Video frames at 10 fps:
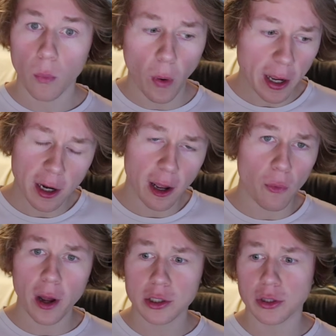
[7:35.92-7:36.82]
Why did I
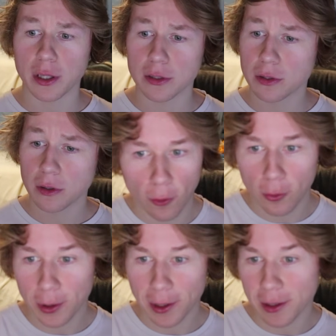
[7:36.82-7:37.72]
watch this? Oh,
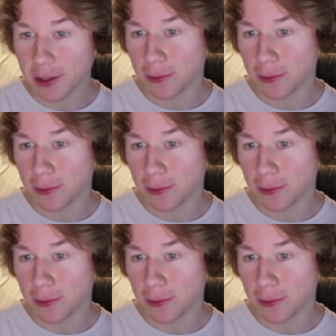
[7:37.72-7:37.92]
look at this